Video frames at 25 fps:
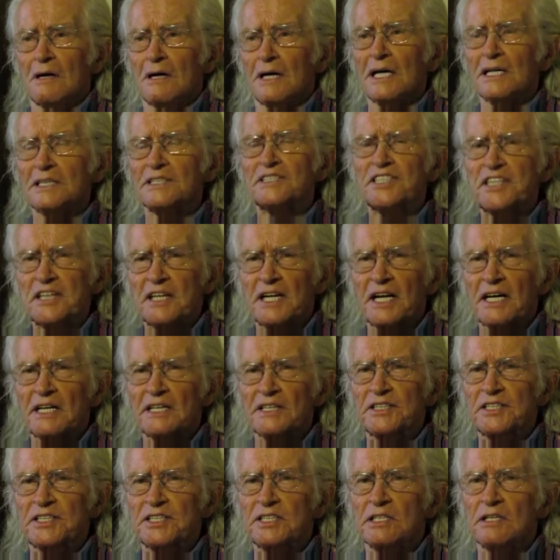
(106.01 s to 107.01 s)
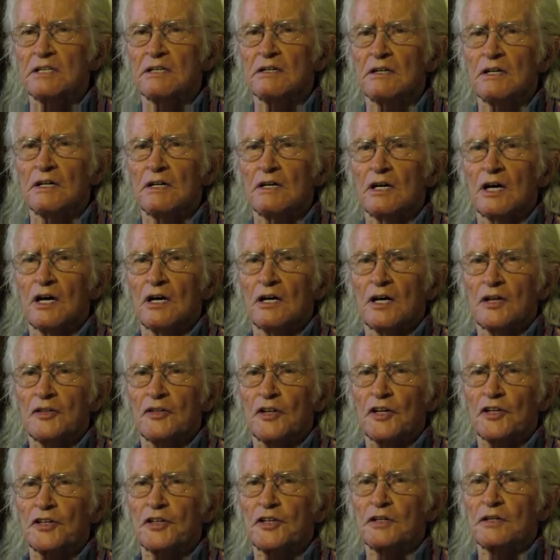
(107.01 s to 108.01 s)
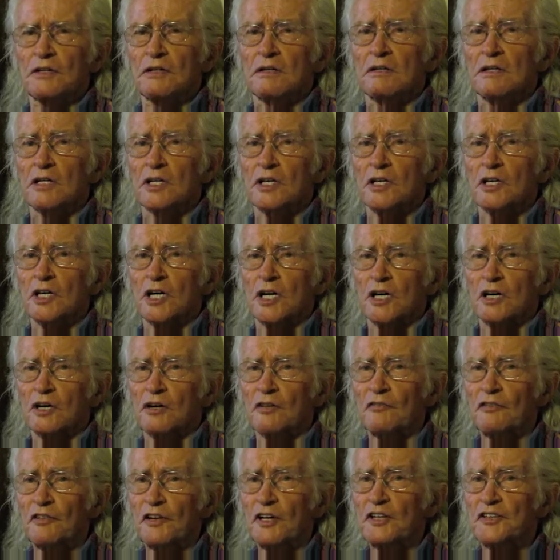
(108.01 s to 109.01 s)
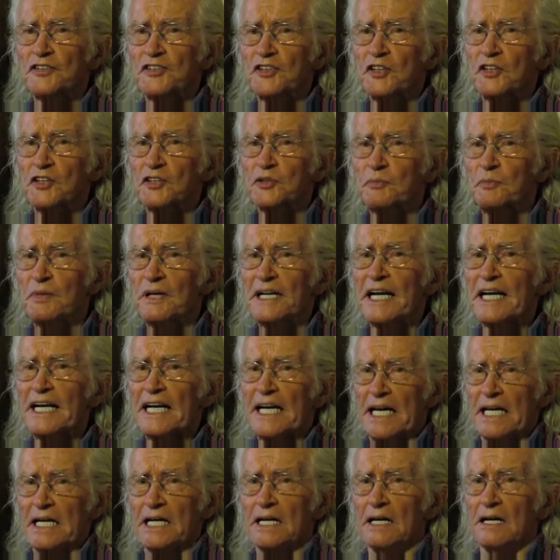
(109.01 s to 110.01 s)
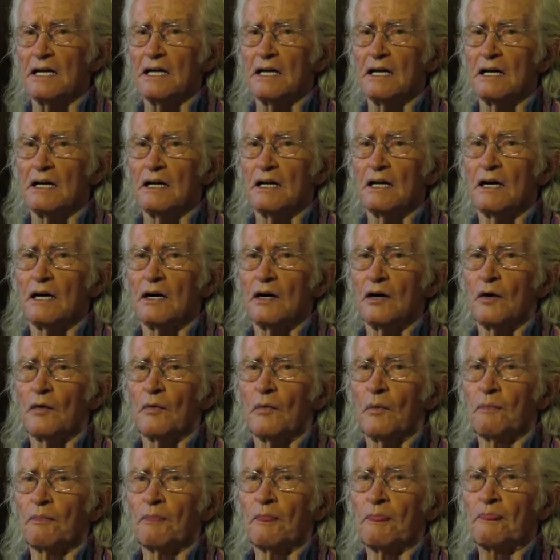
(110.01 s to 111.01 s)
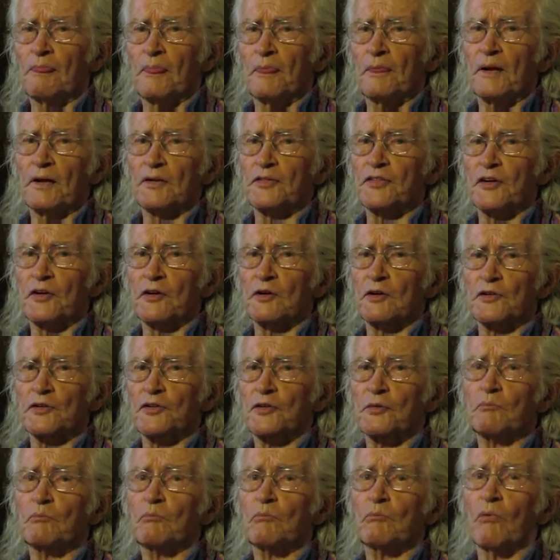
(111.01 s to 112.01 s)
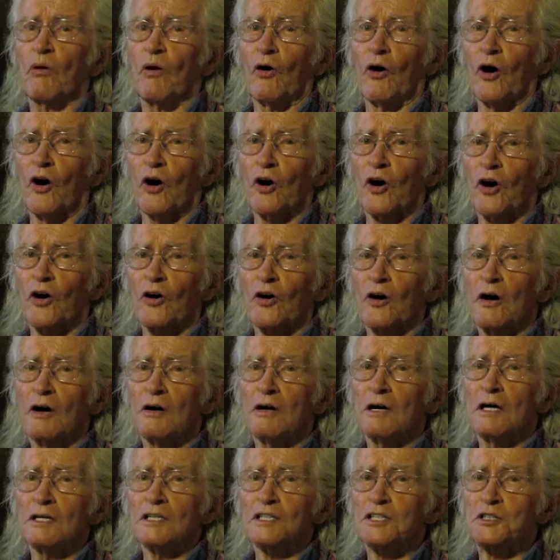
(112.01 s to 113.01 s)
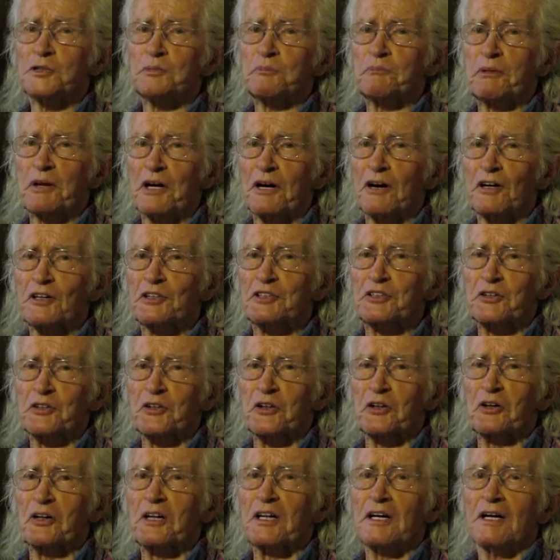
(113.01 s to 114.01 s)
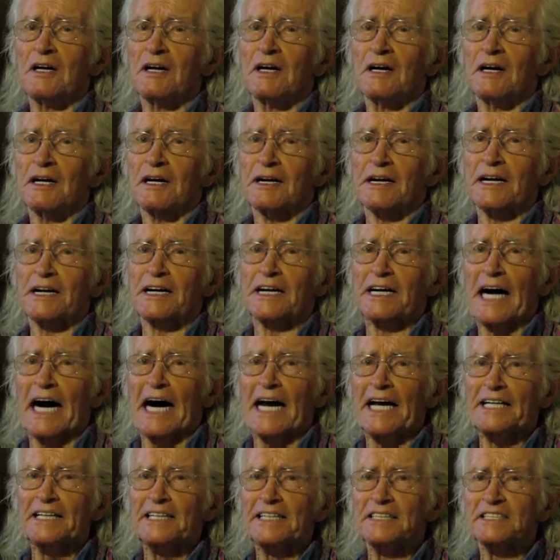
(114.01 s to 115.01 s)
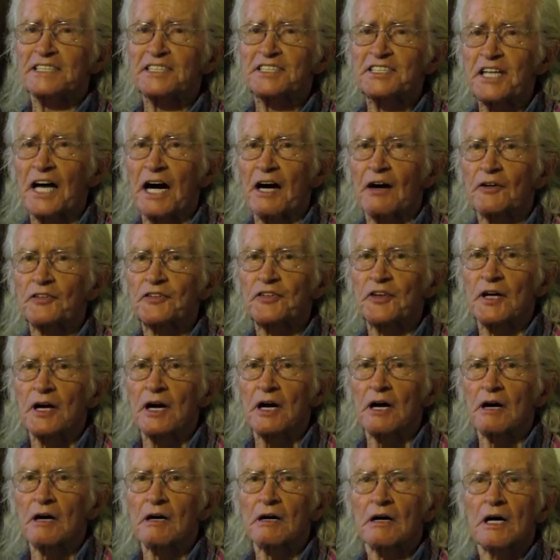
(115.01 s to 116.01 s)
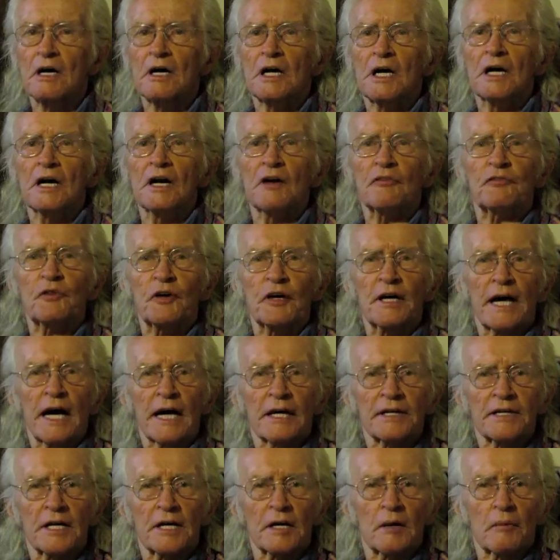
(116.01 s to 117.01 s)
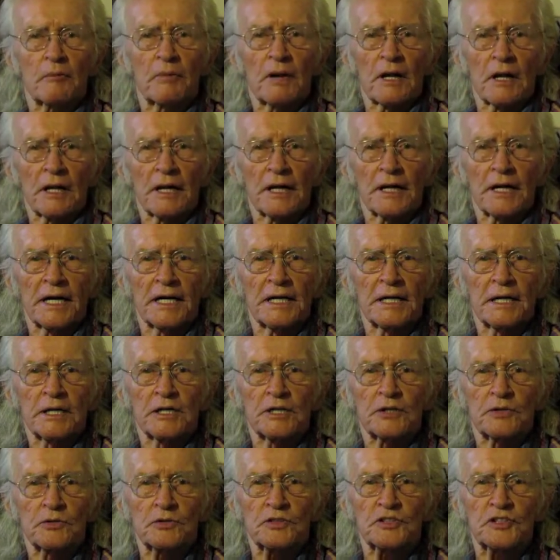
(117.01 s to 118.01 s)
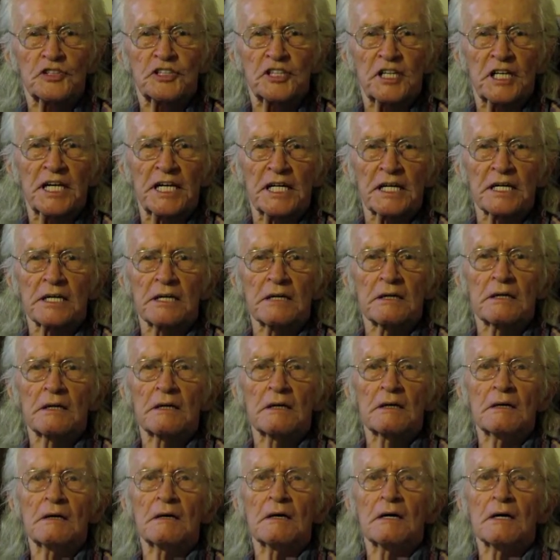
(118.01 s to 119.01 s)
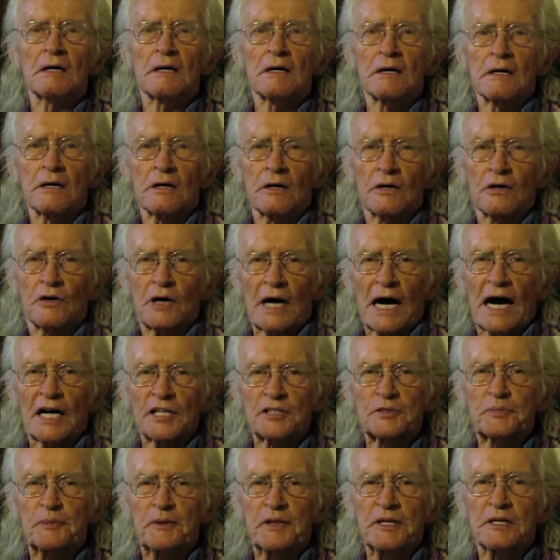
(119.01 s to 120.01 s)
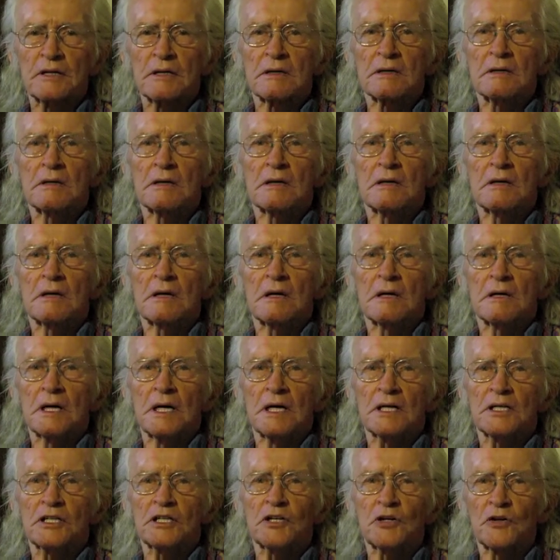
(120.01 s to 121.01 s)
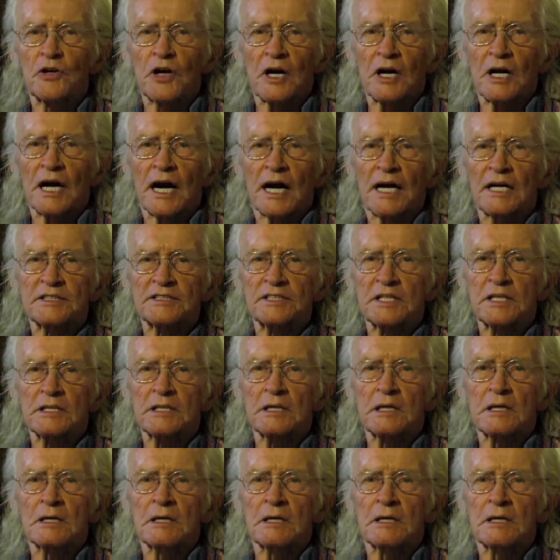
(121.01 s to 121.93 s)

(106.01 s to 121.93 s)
incidents that convinces me that there's more spiritual guidance out there if we had the ability to see it, grasp it, and utilize it.